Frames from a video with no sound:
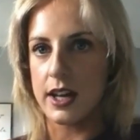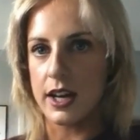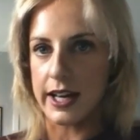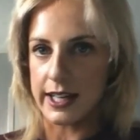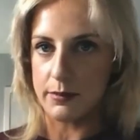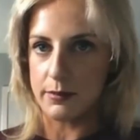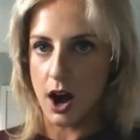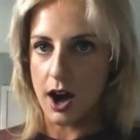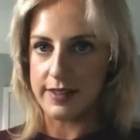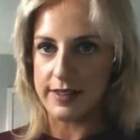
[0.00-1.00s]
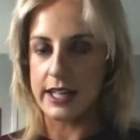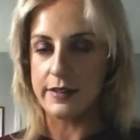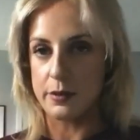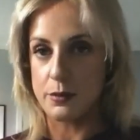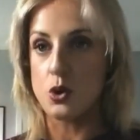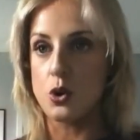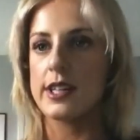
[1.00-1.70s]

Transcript: Like, obviously, from your